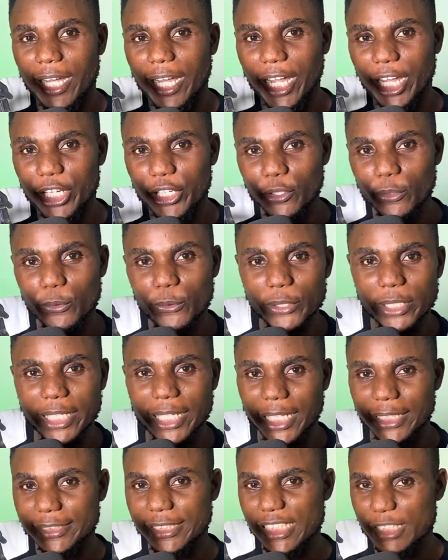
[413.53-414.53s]
They
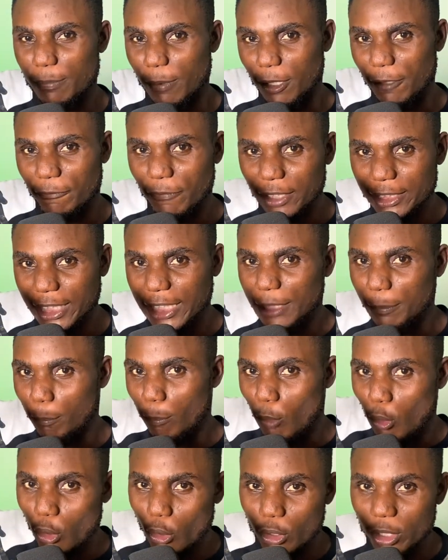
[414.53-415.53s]
can just manufacture it
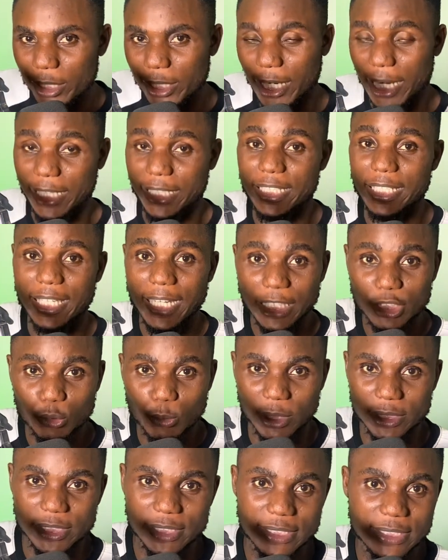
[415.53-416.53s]
more, like in large
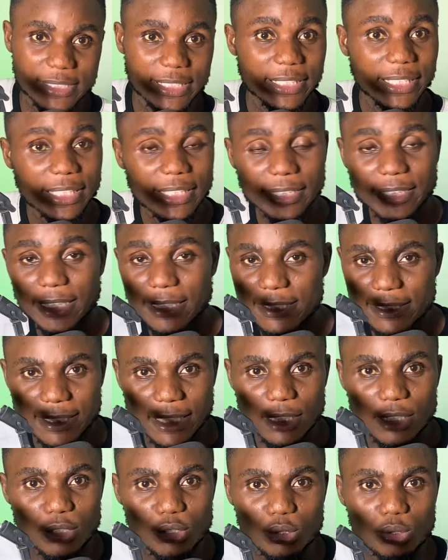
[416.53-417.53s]
quantities, and then just
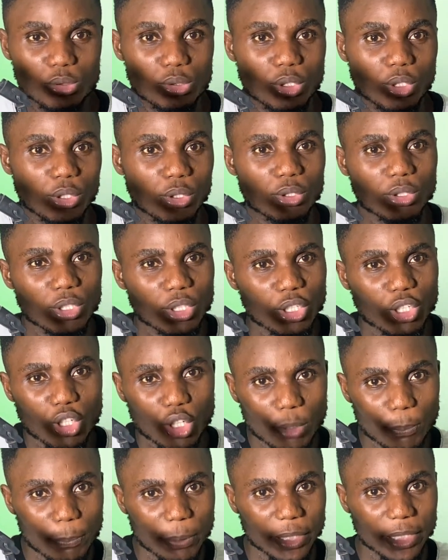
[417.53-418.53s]
sell it to,
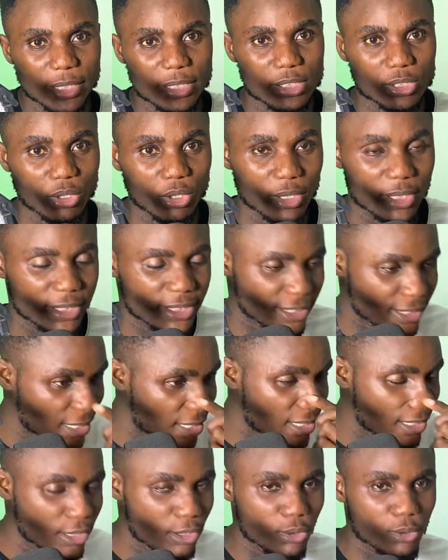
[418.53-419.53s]
companies, or
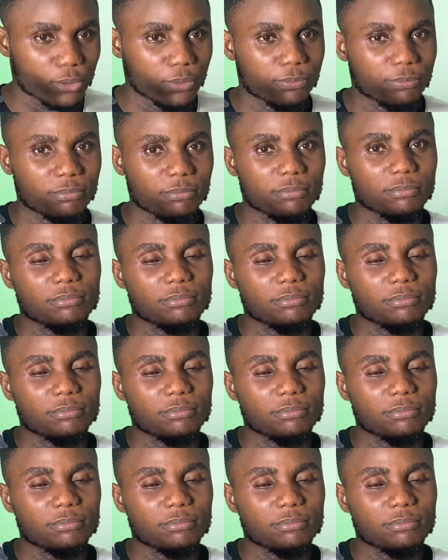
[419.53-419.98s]
sell it to,